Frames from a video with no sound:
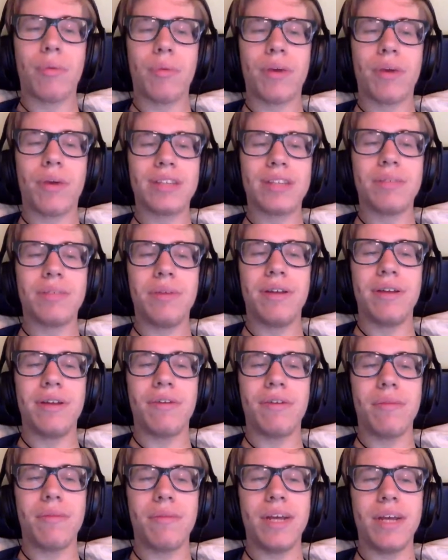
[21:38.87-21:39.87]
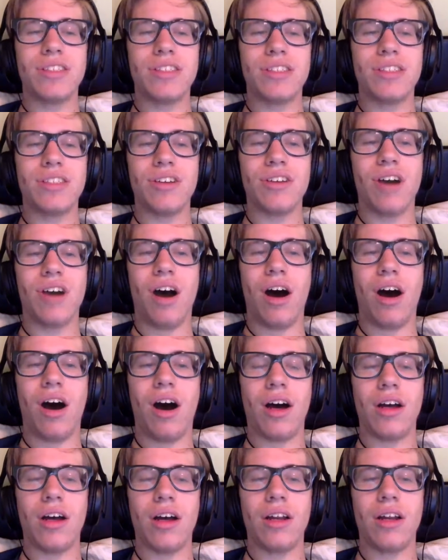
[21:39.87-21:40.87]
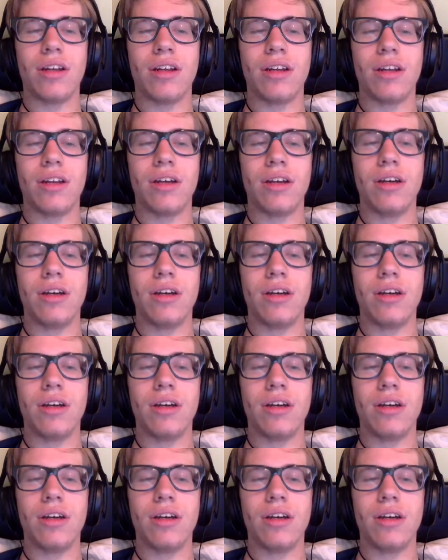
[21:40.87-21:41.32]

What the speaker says: we got some information on